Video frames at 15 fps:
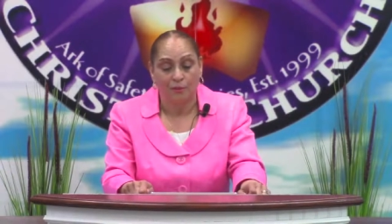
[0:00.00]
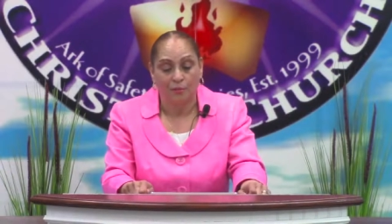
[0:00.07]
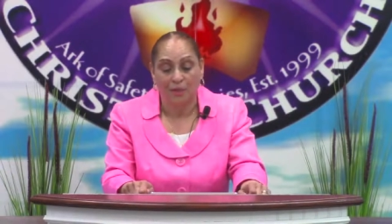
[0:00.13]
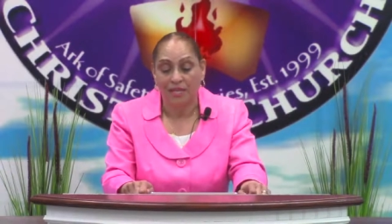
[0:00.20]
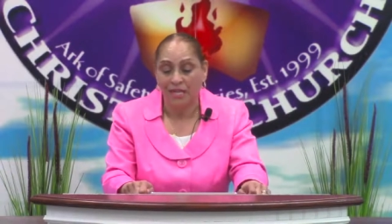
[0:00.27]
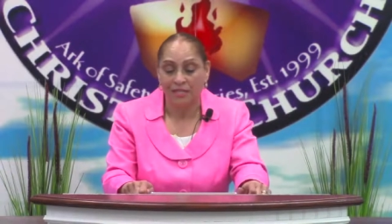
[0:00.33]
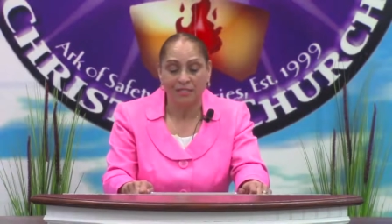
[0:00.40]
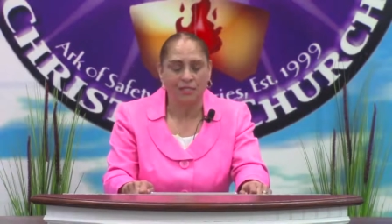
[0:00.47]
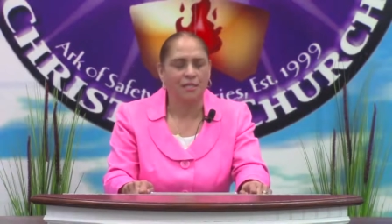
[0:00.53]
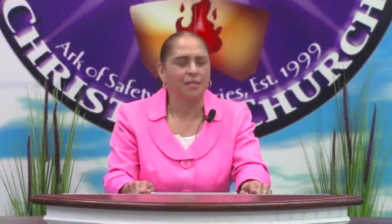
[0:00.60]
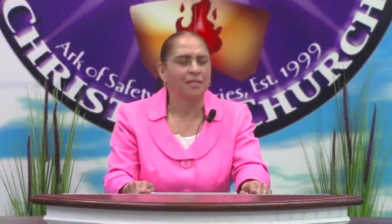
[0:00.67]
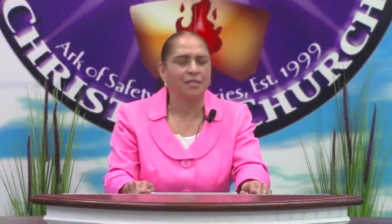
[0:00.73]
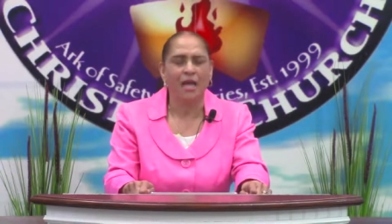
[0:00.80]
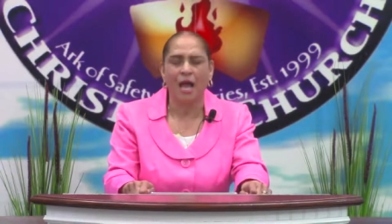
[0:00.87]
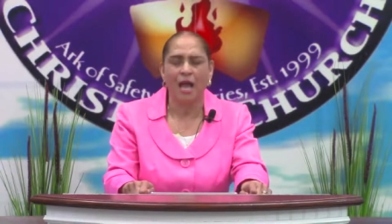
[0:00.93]
But as
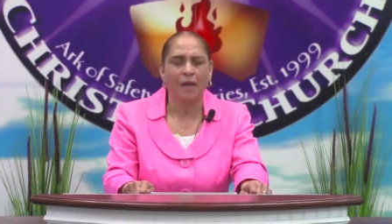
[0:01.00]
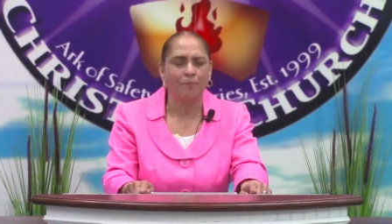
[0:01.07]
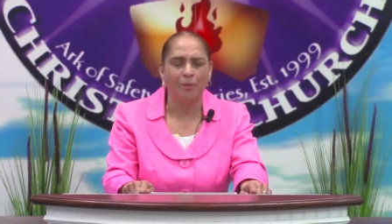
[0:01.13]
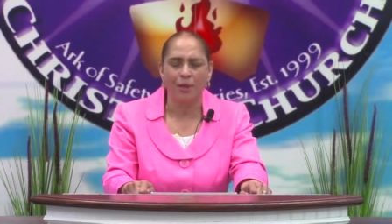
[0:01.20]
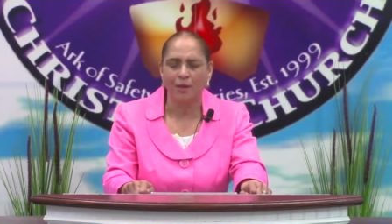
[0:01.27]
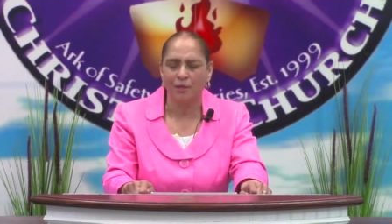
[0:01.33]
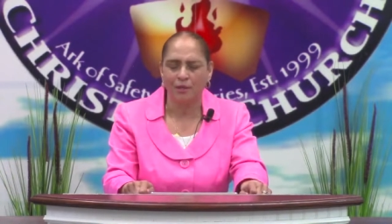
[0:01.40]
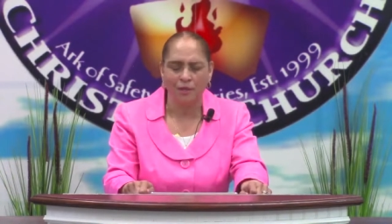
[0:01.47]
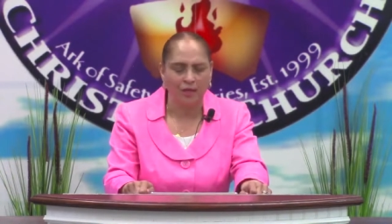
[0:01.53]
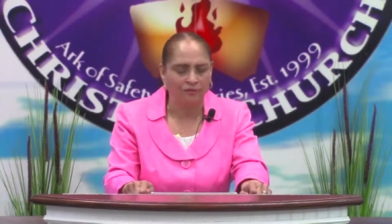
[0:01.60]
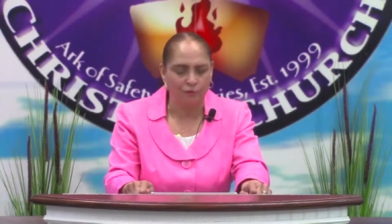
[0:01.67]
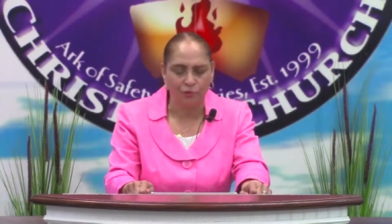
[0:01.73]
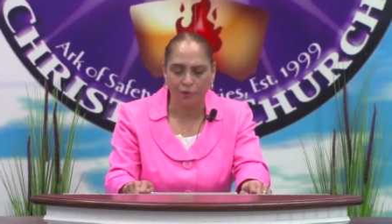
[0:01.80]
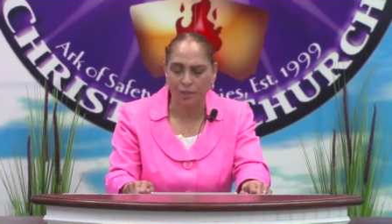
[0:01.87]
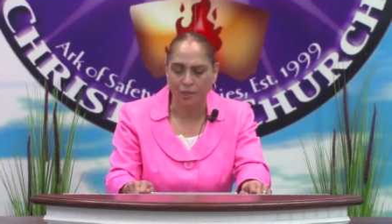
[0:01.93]
disciples
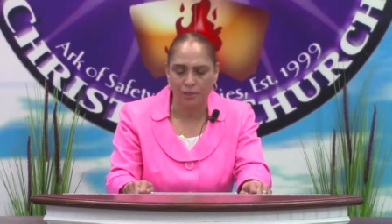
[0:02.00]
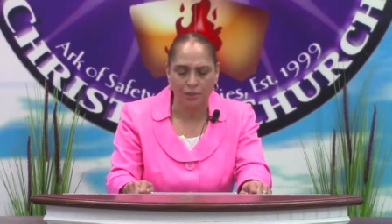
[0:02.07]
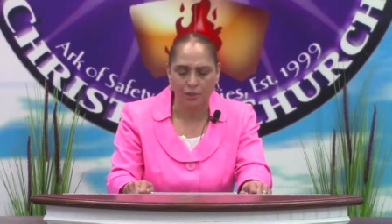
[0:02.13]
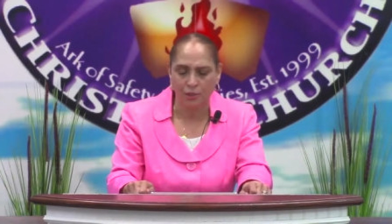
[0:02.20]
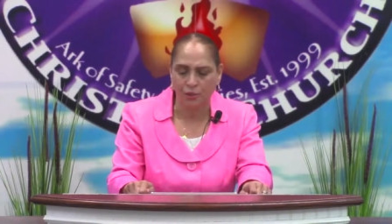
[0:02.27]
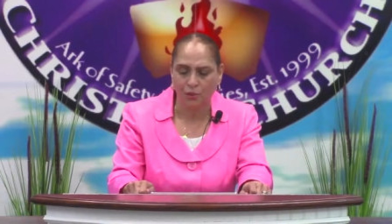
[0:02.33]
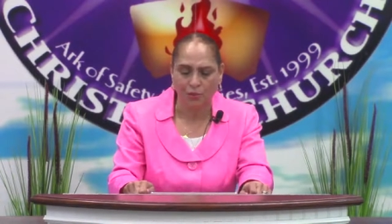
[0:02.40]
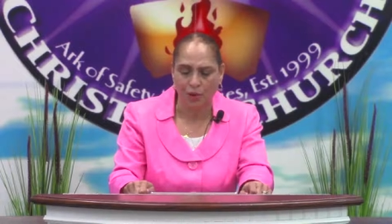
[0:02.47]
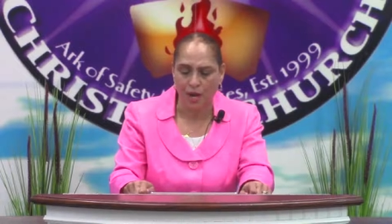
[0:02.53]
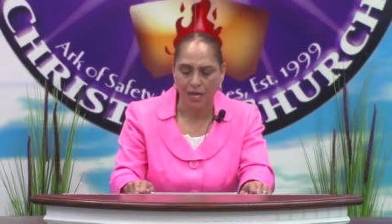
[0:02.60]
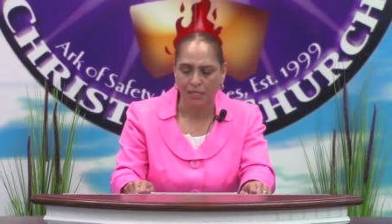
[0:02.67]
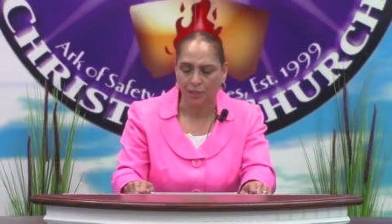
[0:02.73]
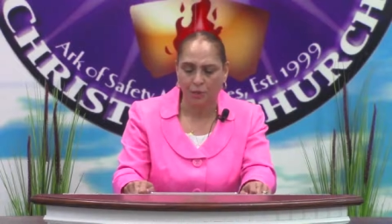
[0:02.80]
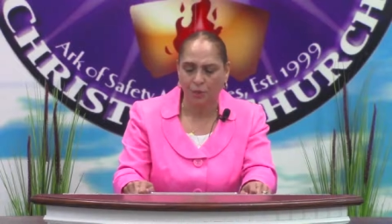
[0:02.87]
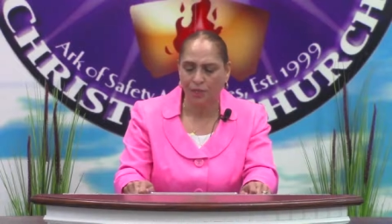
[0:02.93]
of Jesus
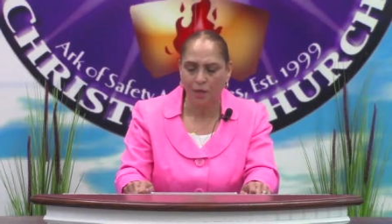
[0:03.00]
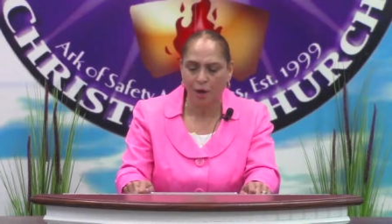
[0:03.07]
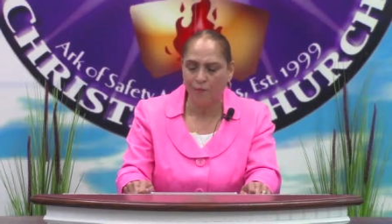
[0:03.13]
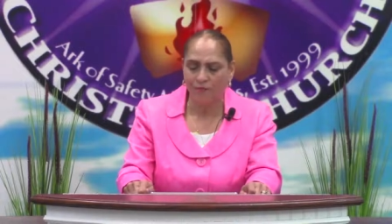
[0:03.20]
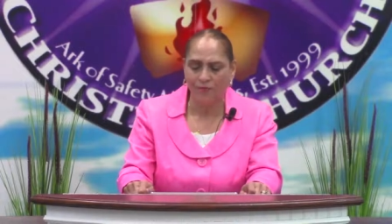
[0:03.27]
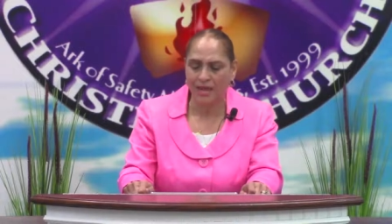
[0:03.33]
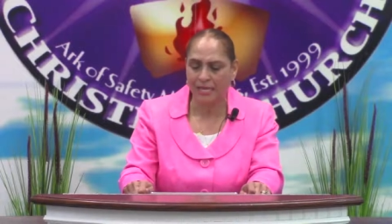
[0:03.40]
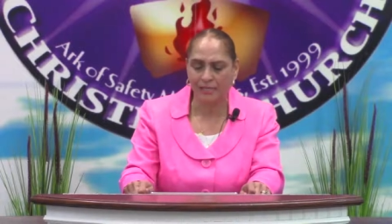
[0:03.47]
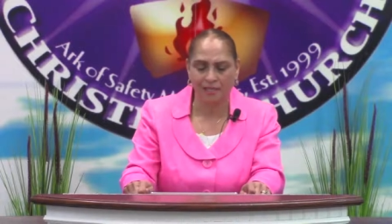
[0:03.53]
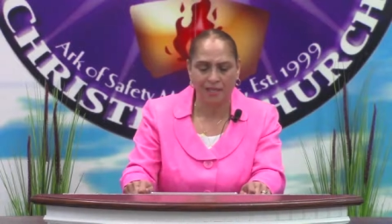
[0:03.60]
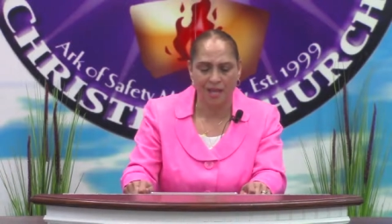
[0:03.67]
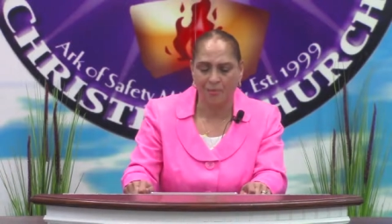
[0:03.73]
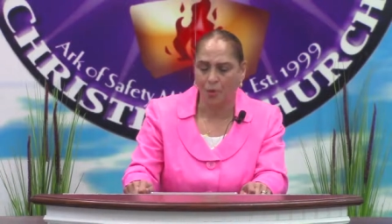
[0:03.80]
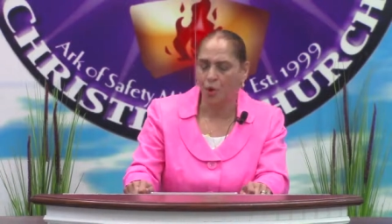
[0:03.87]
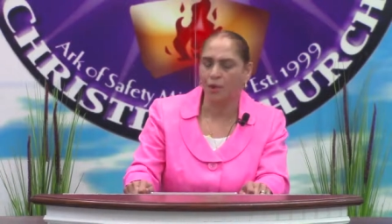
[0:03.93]
Christ, we don't face
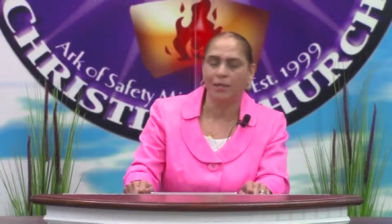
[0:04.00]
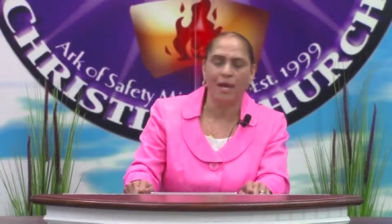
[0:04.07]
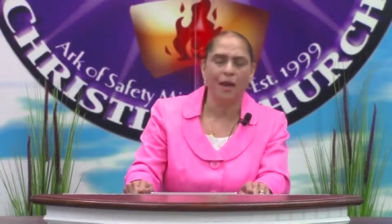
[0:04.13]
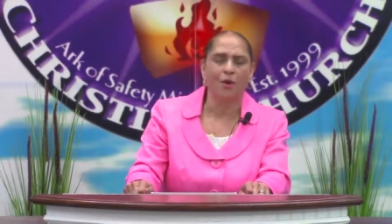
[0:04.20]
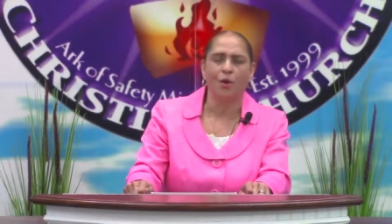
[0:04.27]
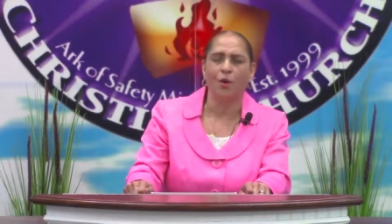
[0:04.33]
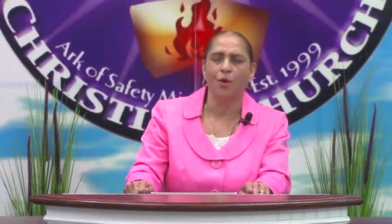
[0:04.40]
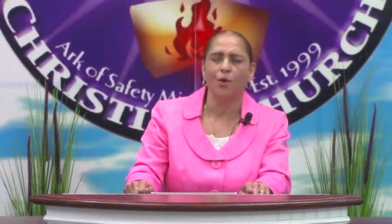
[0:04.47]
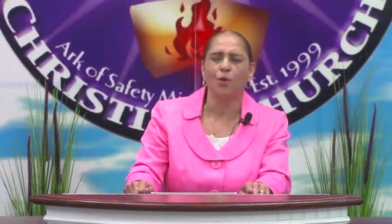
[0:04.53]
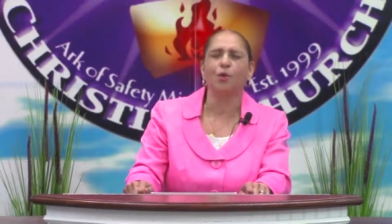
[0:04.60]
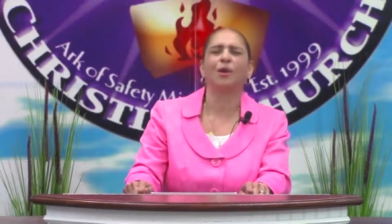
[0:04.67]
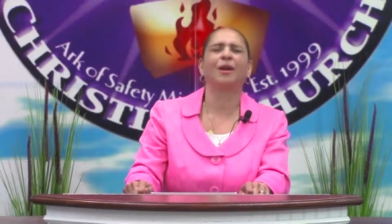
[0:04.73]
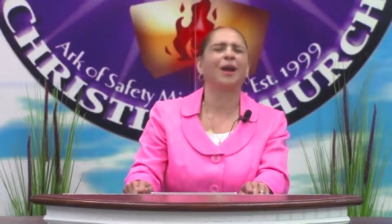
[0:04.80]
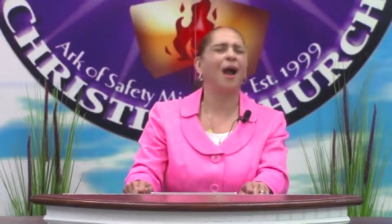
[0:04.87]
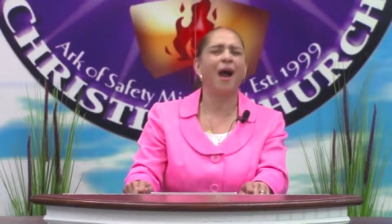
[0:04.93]
them on our
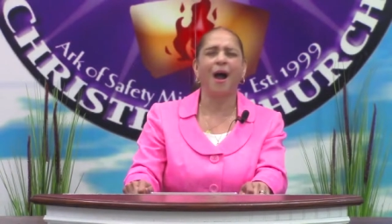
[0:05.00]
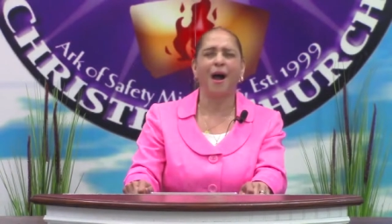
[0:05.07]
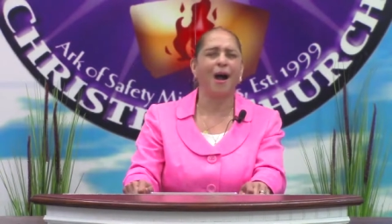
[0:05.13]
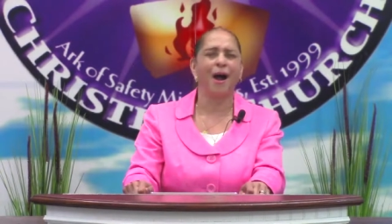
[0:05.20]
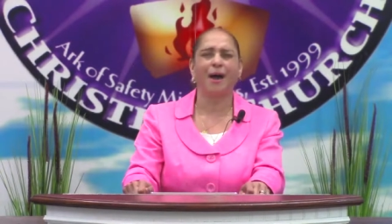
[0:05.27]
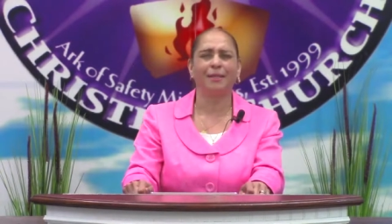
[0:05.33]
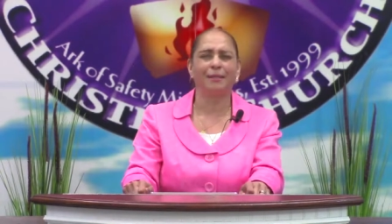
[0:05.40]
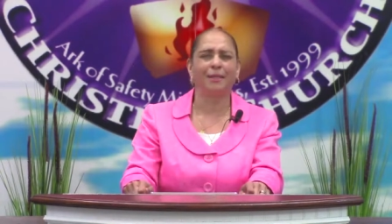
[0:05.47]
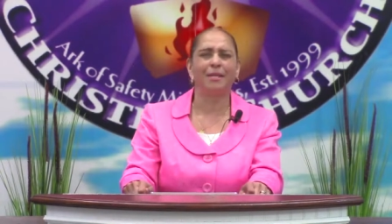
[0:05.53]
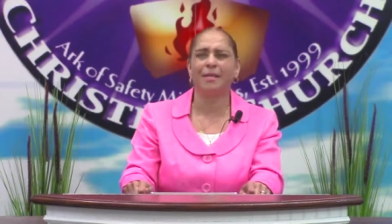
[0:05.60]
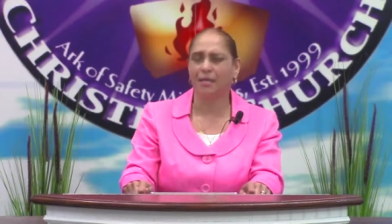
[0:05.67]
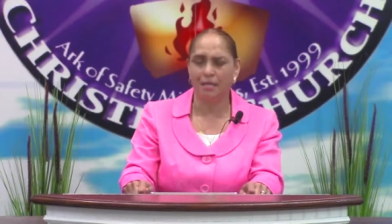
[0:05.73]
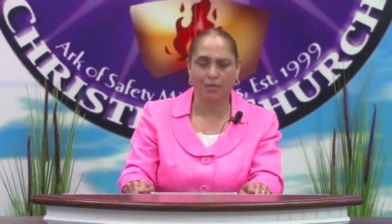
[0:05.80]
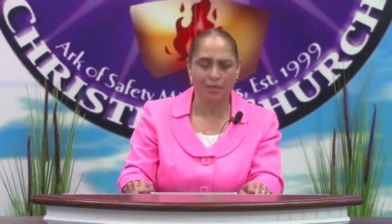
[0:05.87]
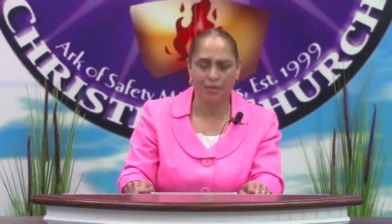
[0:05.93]
own. God
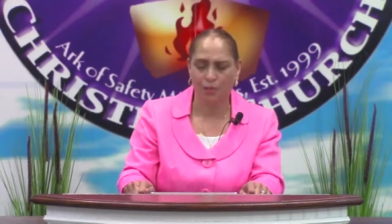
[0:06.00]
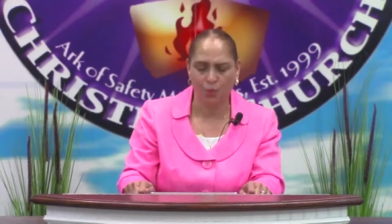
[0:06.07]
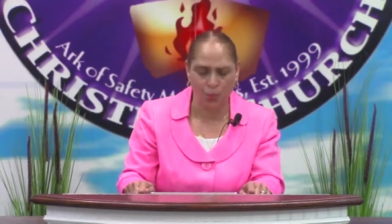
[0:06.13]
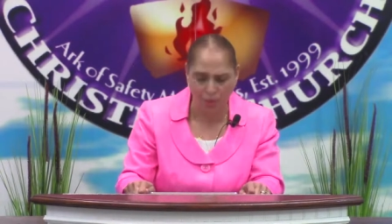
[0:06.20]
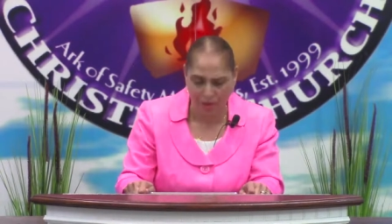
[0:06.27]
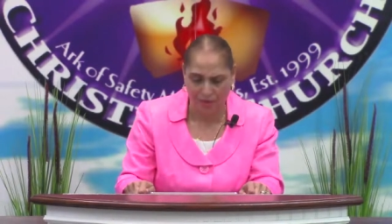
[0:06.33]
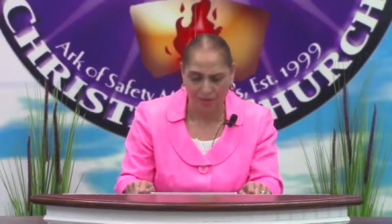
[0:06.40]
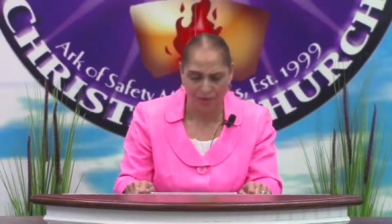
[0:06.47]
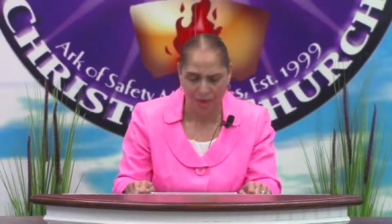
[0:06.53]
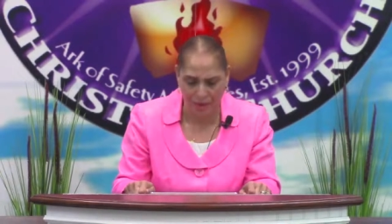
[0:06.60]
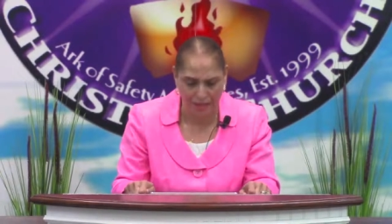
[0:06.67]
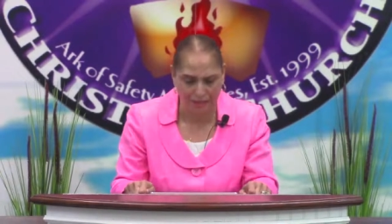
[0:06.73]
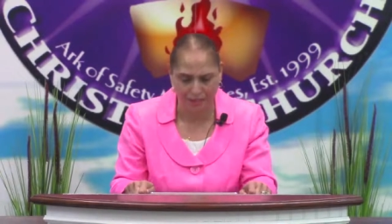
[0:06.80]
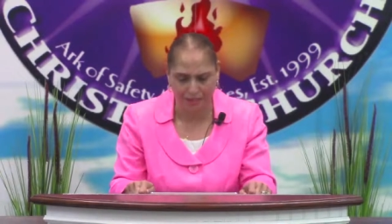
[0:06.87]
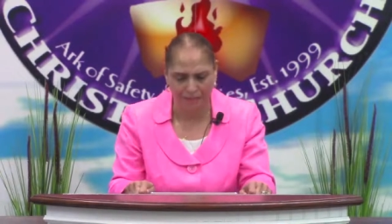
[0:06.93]
is with
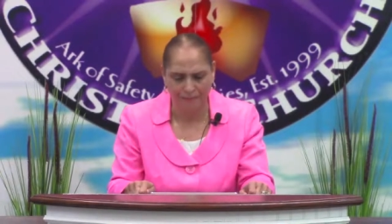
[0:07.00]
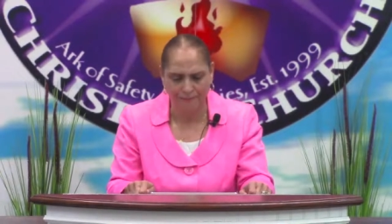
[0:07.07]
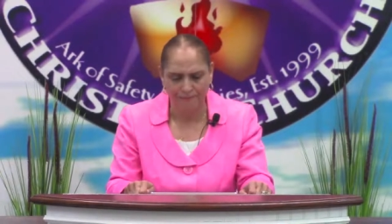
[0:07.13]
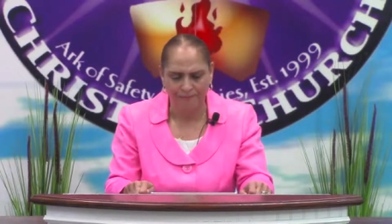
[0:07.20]
us.